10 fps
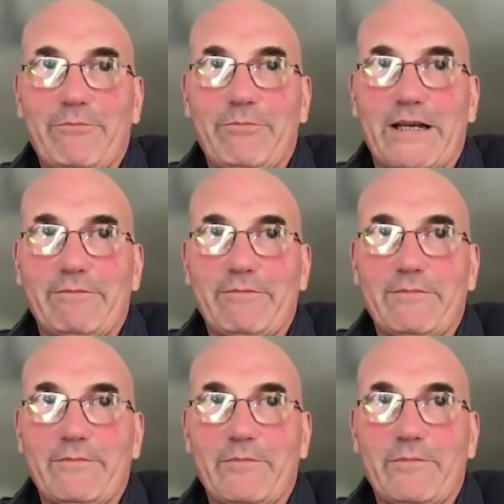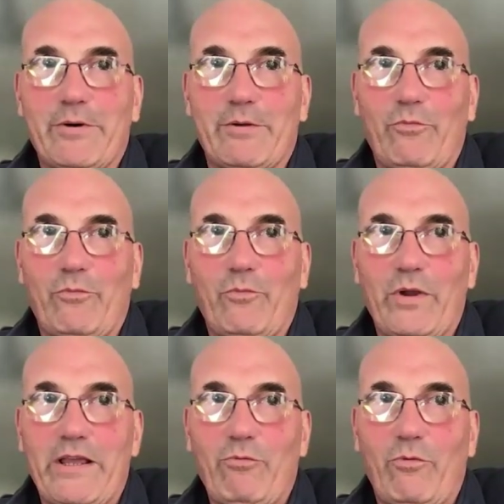but
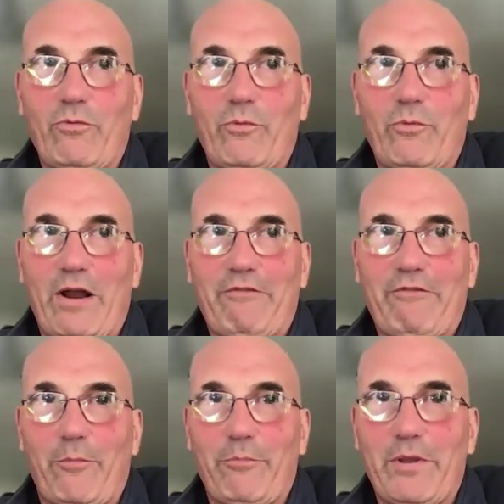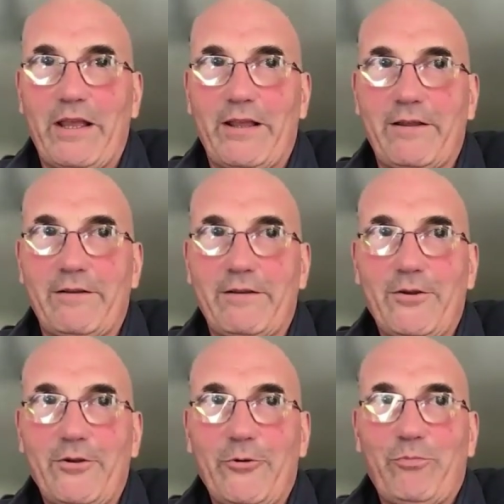we went from being
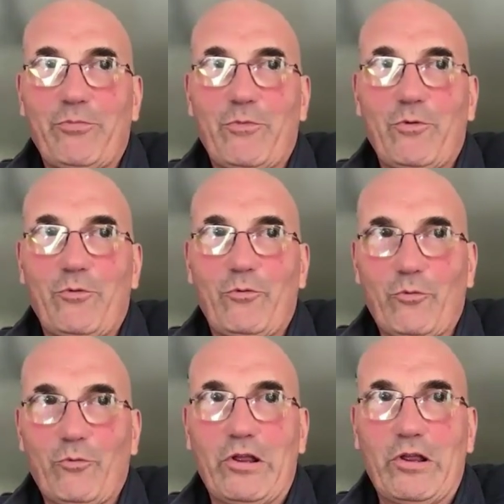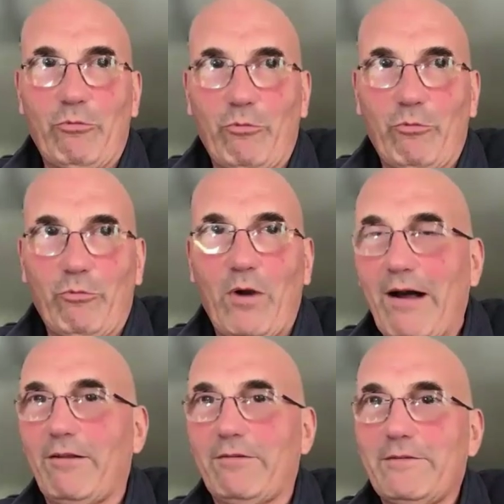really, really
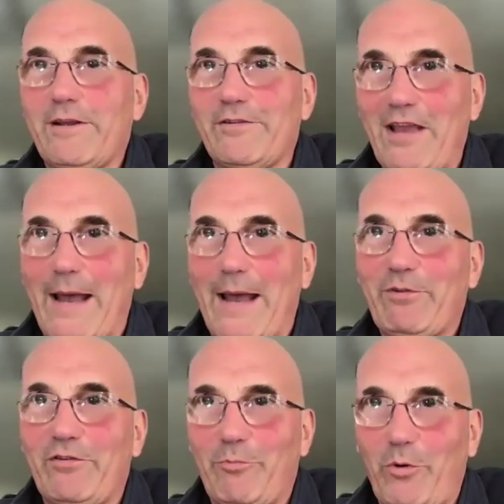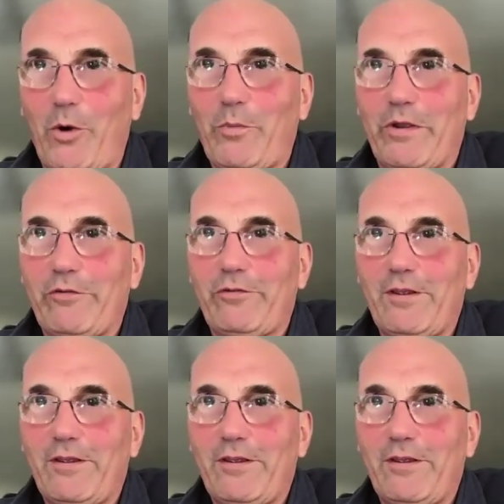well adapted to purpose